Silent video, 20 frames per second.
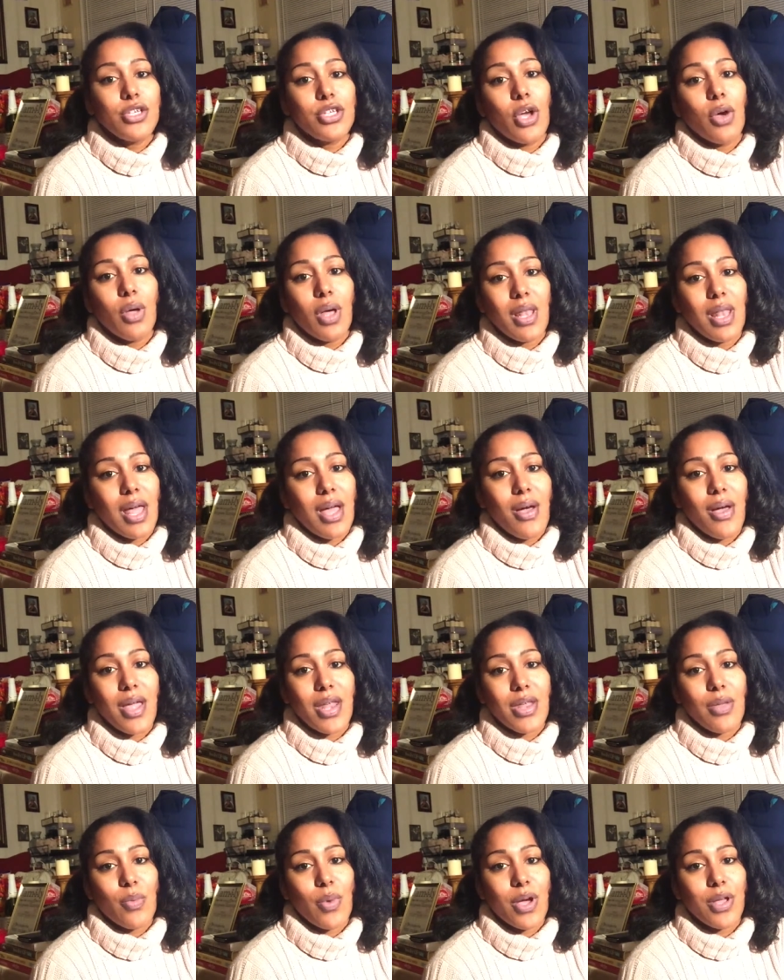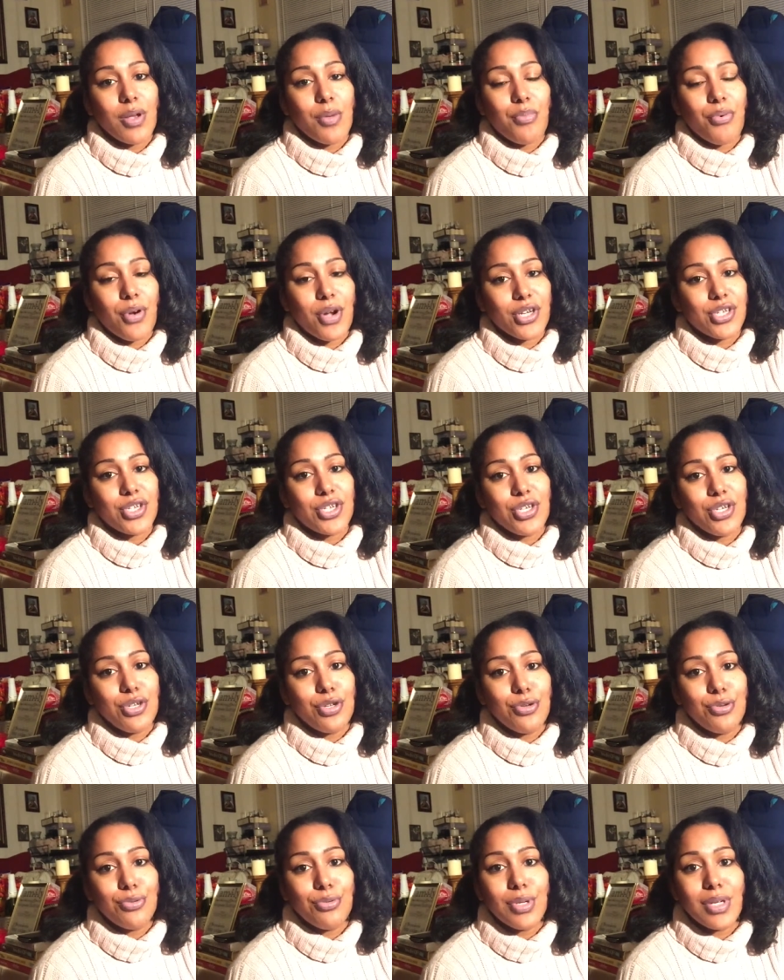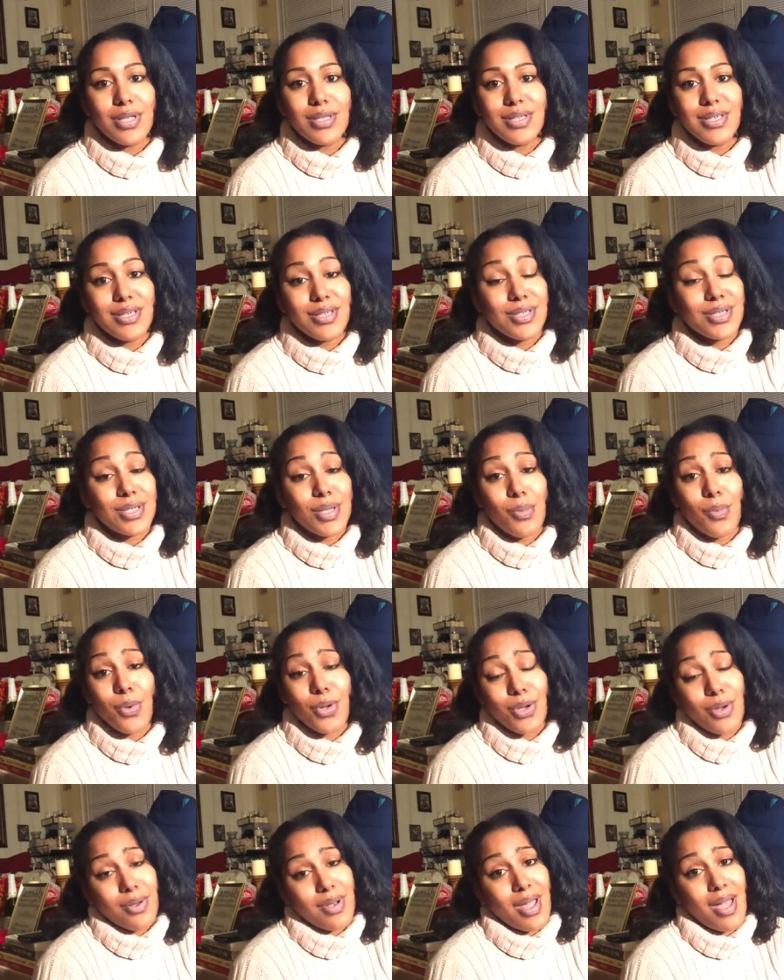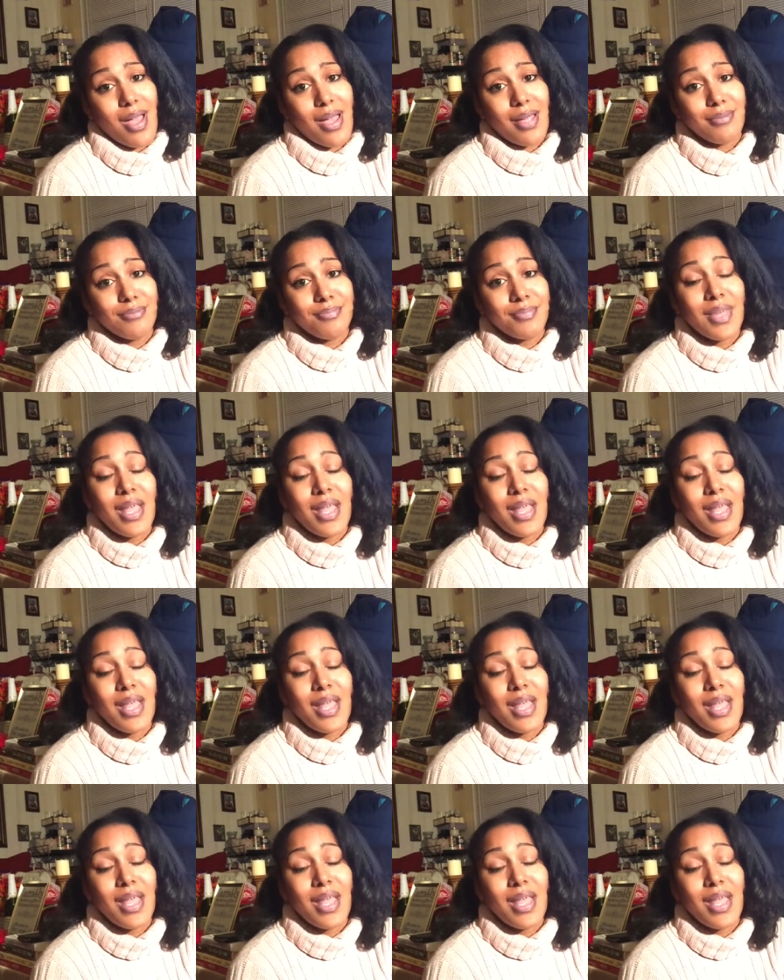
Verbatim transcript: Don't allow anyone to pressure you into someone you're not.